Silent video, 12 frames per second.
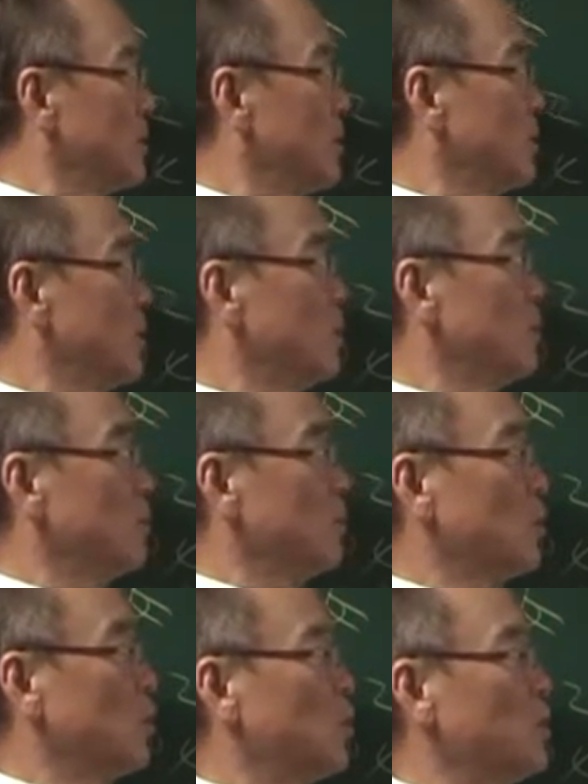Here,
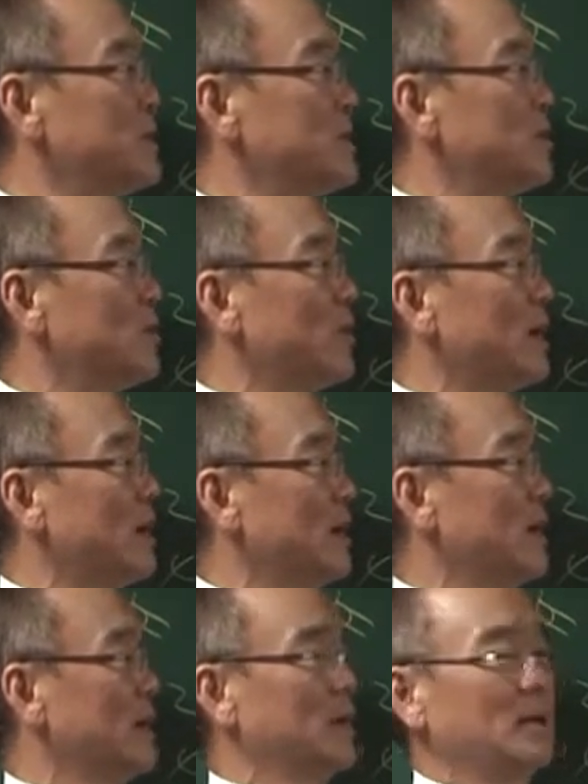Q is 0, right?
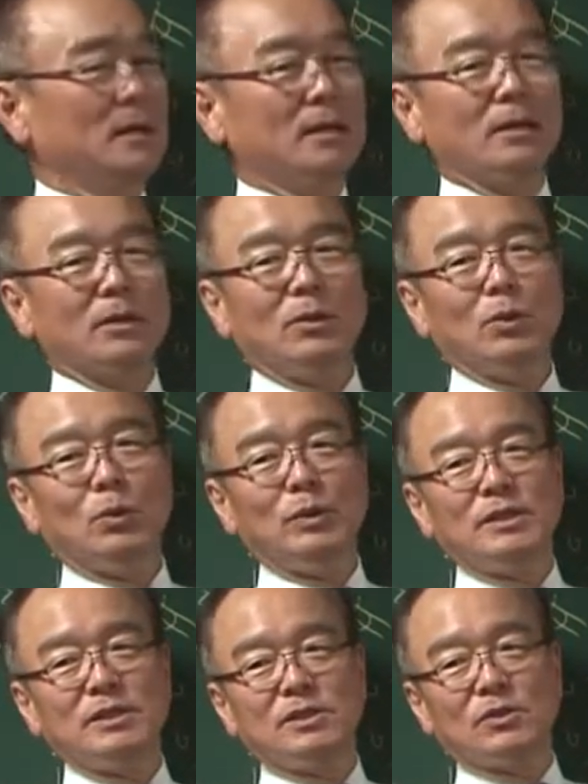Q
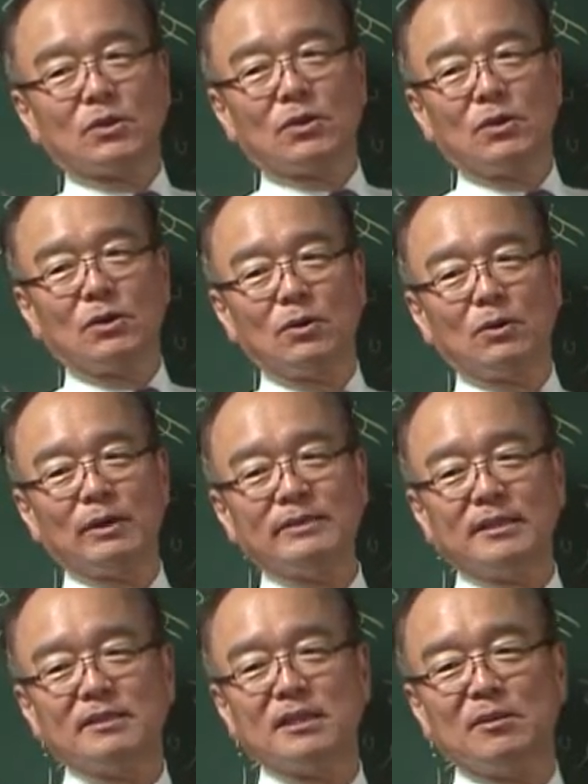is 0. What
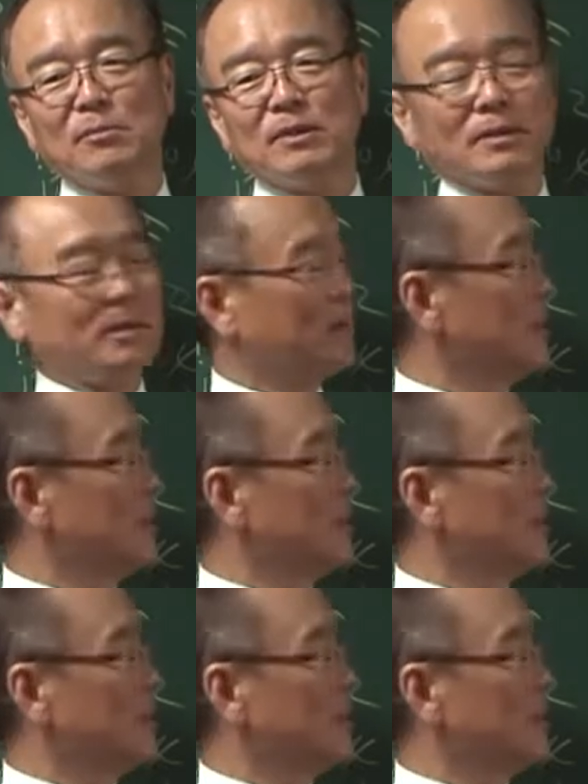does it mean?